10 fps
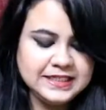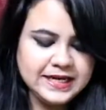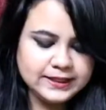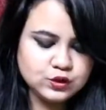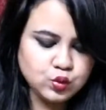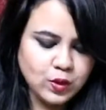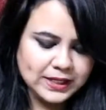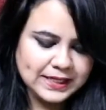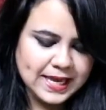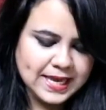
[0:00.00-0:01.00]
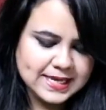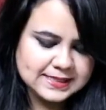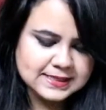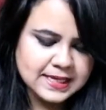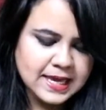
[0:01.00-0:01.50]
the next one
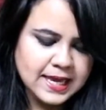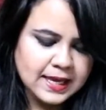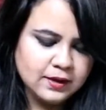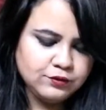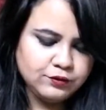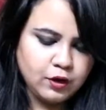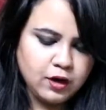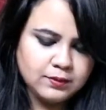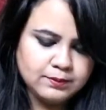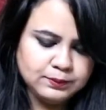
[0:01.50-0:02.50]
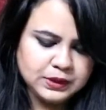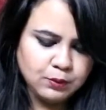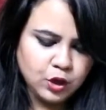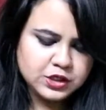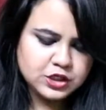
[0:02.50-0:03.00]
is from the
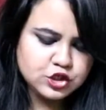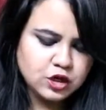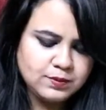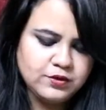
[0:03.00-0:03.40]
Body Shop